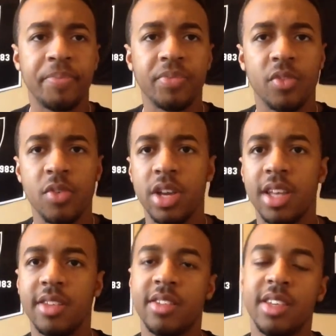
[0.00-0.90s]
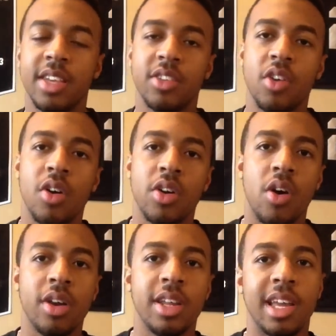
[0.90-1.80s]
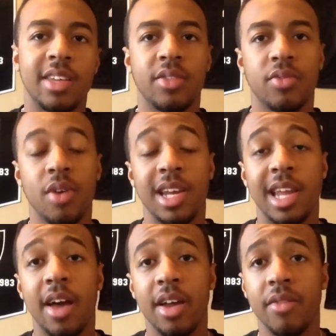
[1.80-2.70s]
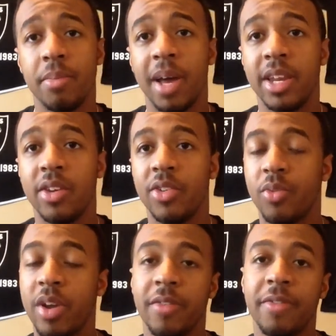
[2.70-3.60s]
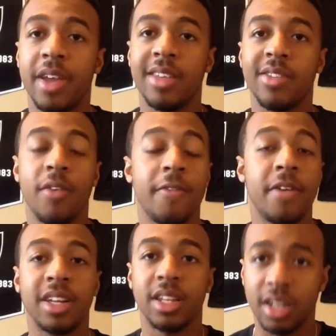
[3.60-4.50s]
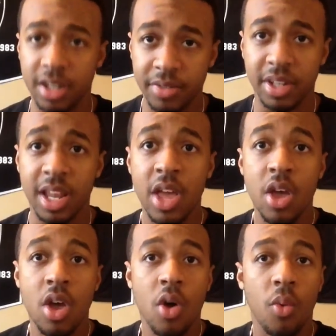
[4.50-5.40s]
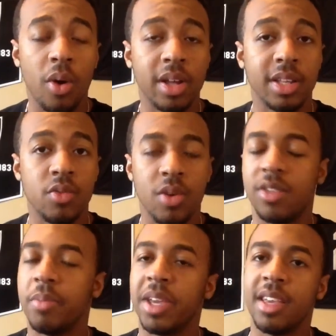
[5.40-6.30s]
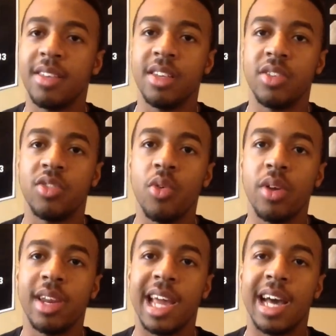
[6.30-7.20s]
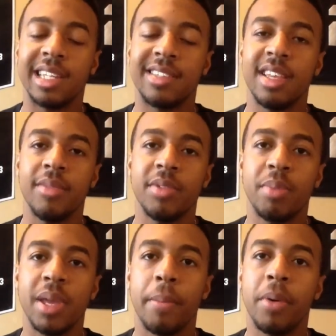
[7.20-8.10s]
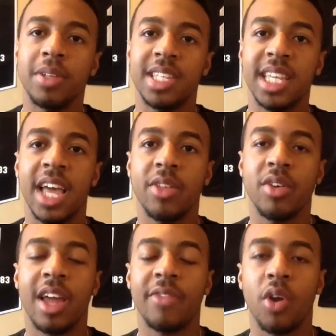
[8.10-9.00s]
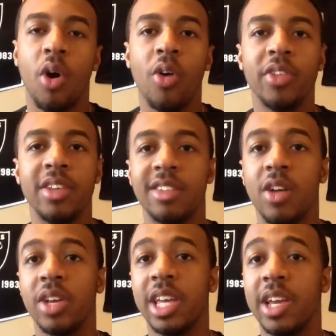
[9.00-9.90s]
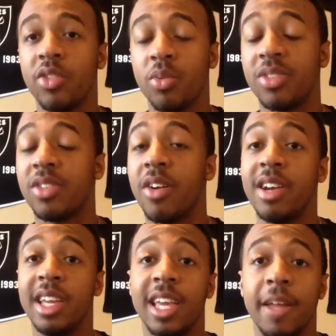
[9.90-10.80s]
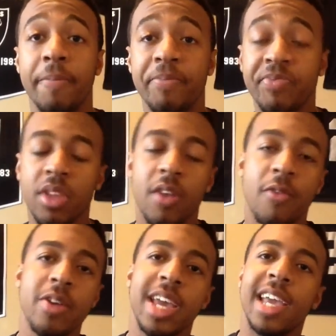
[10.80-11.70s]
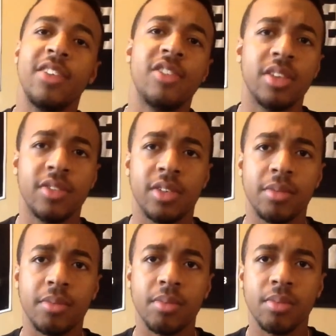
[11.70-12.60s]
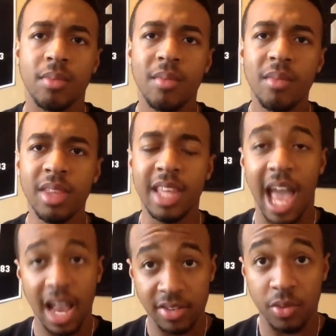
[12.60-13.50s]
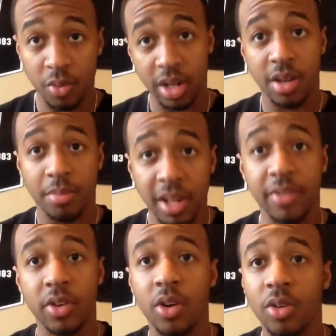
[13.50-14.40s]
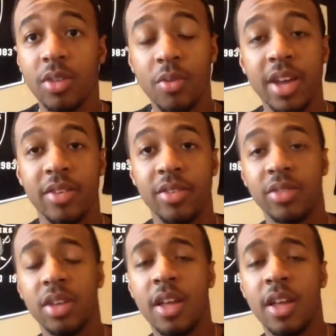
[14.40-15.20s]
Free agency has gone on, and as of right now, everybody knows Raider fans are fucking loving what Reggie McKenzie is doing and how this team is being put together. And after all these long years, we're starting to get free agents that actually want to come play for the Oakland Raiders